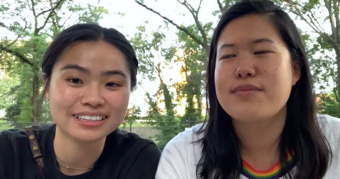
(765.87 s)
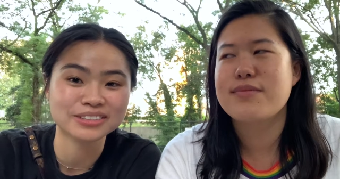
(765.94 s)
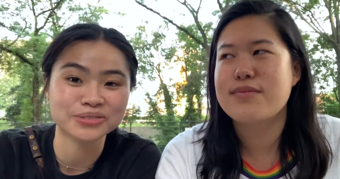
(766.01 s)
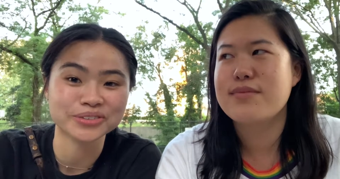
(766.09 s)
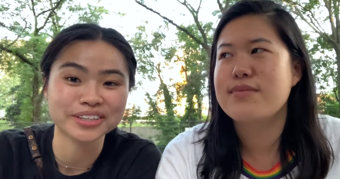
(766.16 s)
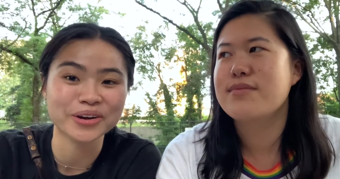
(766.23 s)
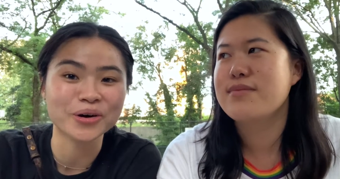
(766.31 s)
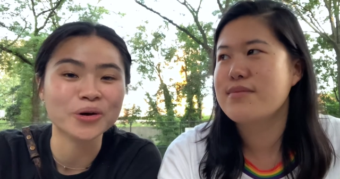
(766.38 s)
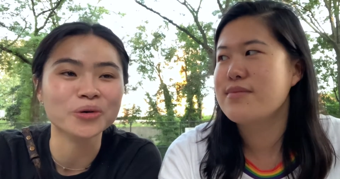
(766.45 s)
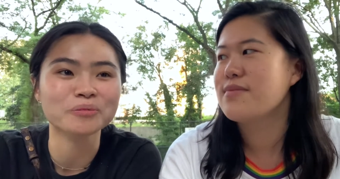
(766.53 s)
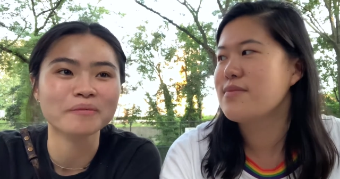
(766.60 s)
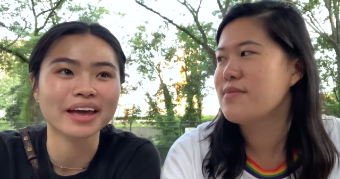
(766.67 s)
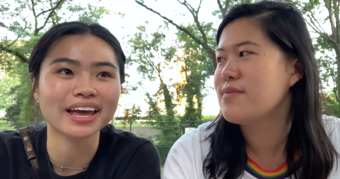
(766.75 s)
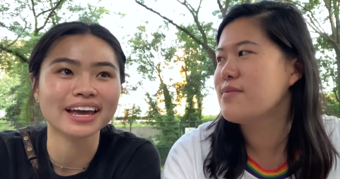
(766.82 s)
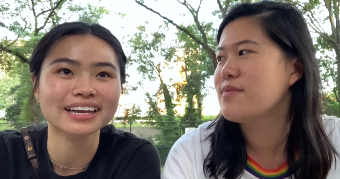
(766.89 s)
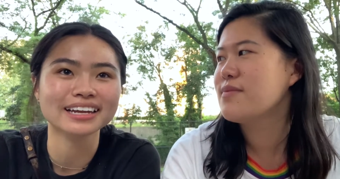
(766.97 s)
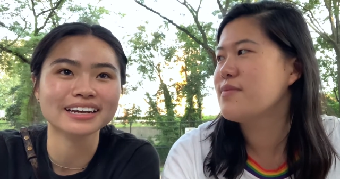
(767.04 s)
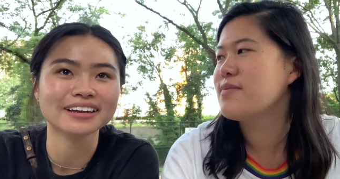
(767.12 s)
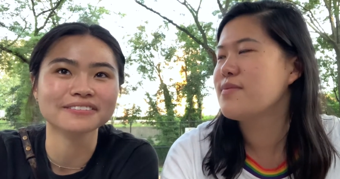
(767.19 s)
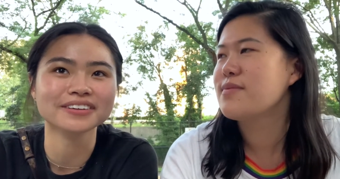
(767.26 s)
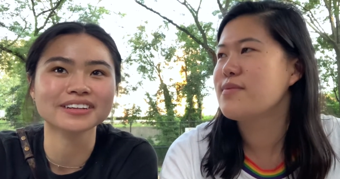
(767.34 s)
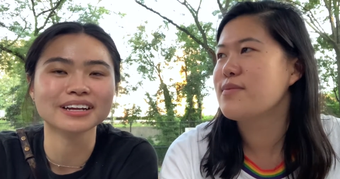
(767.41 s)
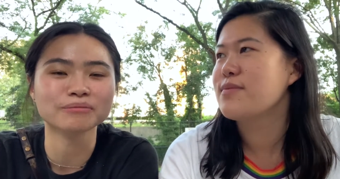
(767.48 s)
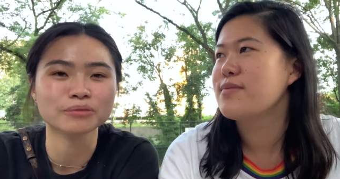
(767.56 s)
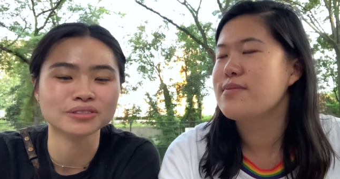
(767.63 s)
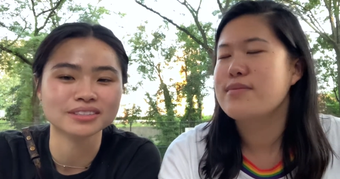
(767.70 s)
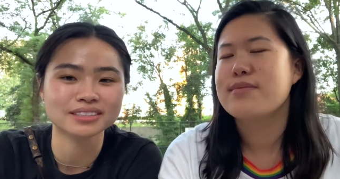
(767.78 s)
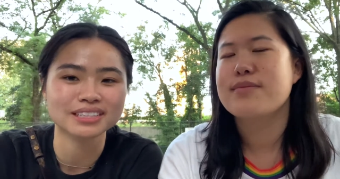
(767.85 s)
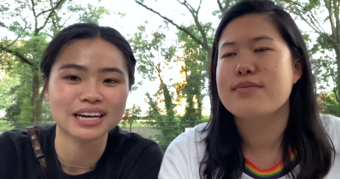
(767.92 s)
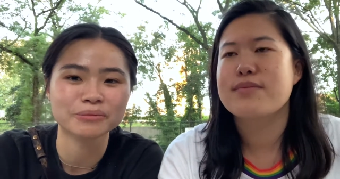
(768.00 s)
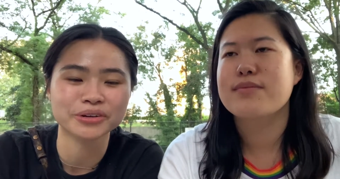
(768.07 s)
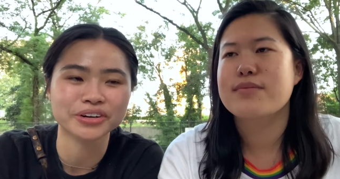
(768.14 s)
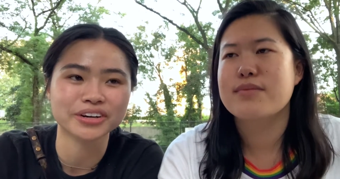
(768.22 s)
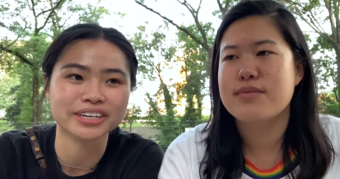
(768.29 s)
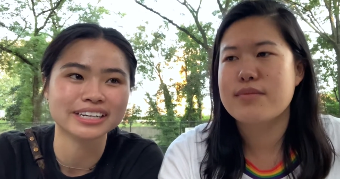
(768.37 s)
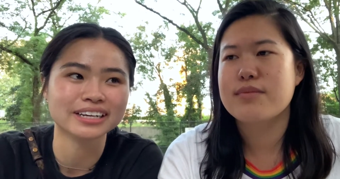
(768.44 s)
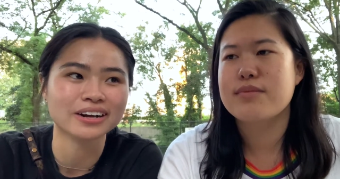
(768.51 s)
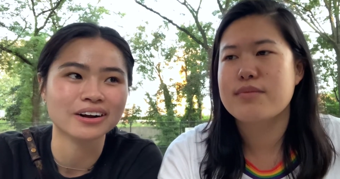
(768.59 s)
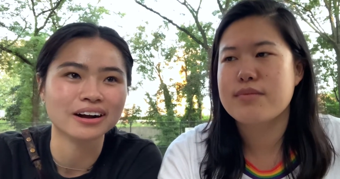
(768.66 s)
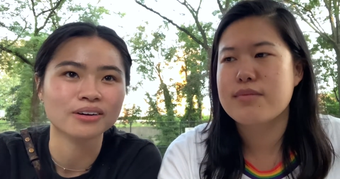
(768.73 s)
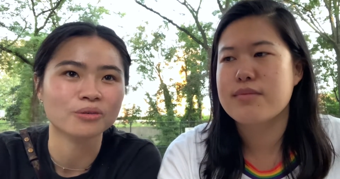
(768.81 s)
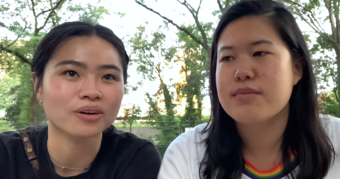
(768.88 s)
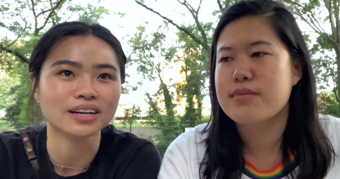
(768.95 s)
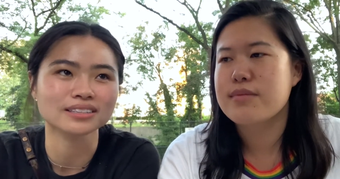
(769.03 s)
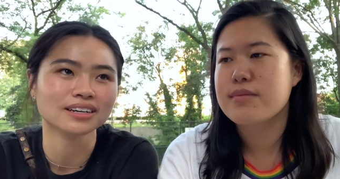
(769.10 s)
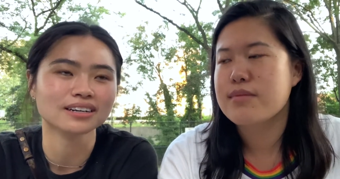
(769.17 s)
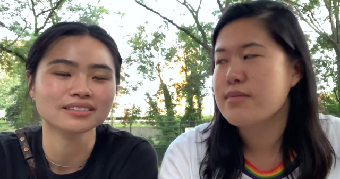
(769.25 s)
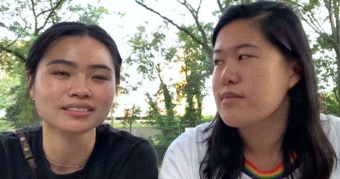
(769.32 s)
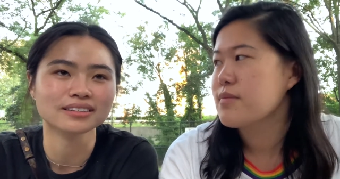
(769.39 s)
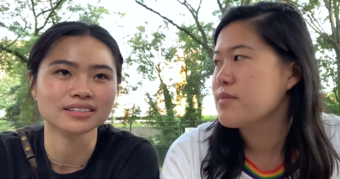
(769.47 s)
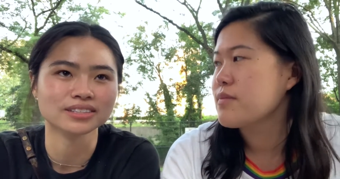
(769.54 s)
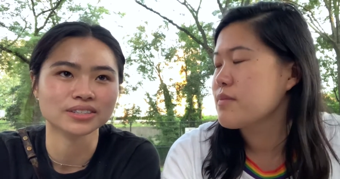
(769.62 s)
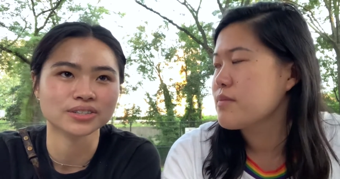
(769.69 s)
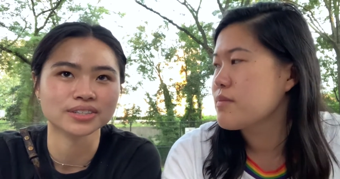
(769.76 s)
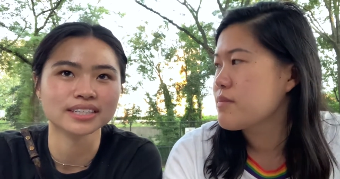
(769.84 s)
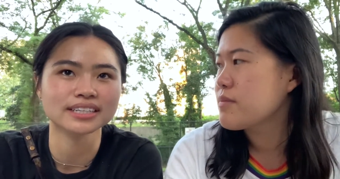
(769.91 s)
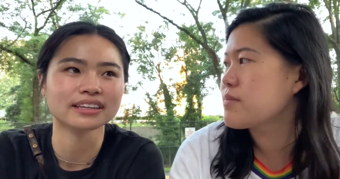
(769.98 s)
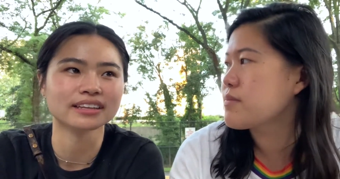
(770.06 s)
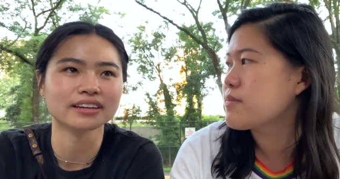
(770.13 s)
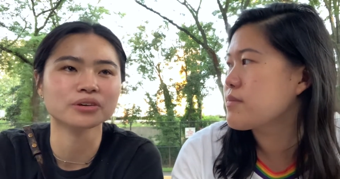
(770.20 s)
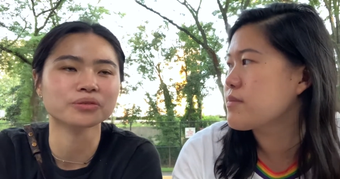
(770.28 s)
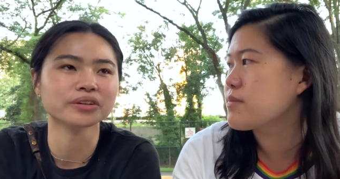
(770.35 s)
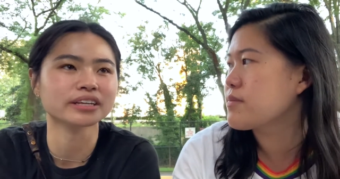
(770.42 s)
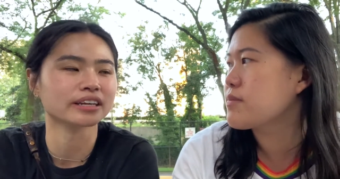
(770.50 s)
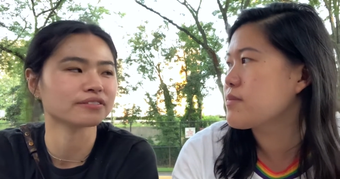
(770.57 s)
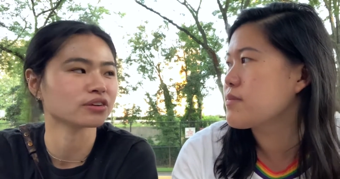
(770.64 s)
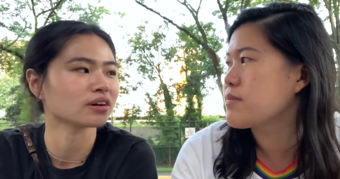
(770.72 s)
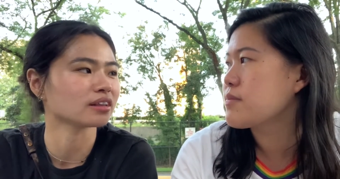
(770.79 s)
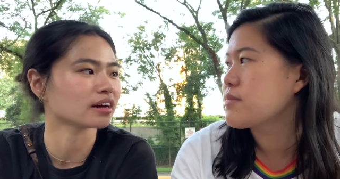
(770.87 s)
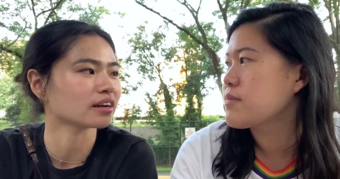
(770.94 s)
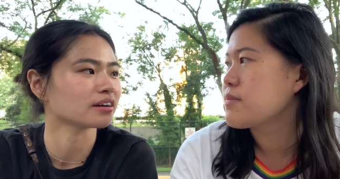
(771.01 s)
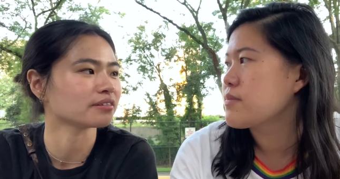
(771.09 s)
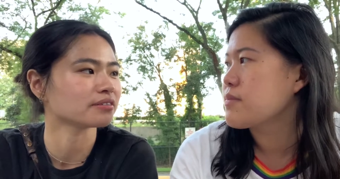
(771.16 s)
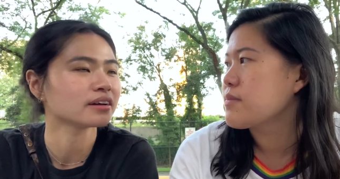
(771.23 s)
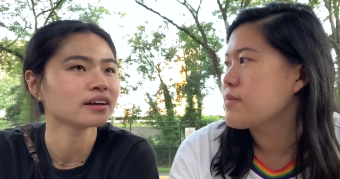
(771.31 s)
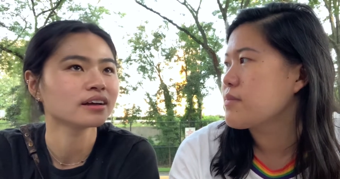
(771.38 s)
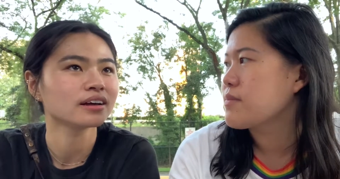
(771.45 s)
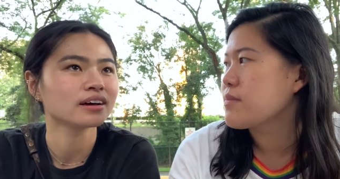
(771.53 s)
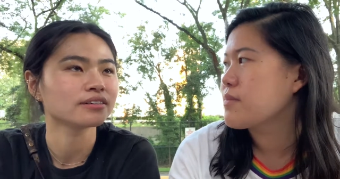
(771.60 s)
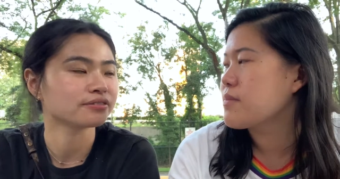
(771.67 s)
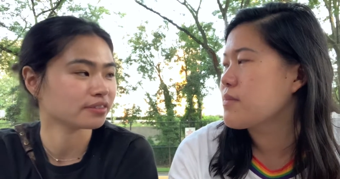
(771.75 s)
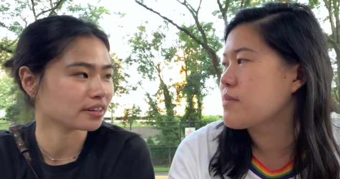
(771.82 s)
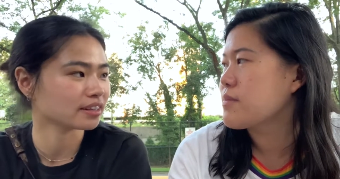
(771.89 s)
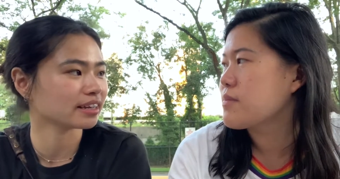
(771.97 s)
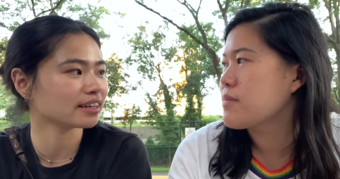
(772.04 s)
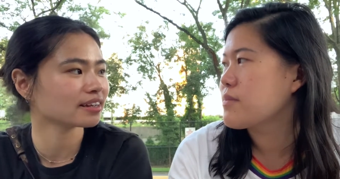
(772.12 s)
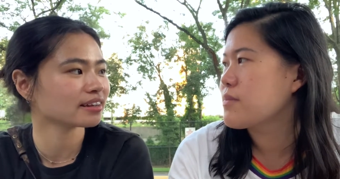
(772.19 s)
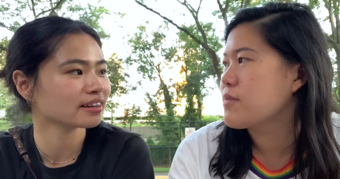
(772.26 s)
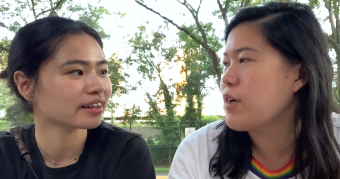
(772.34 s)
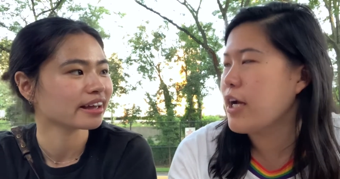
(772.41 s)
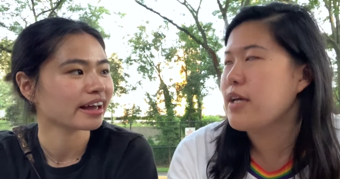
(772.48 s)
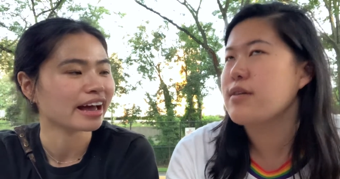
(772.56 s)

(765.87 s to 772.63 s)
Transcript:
Speaker 1: is really homemade and I feel like most of the time when you're getting wontons on the street they don't really give you a lot of filling right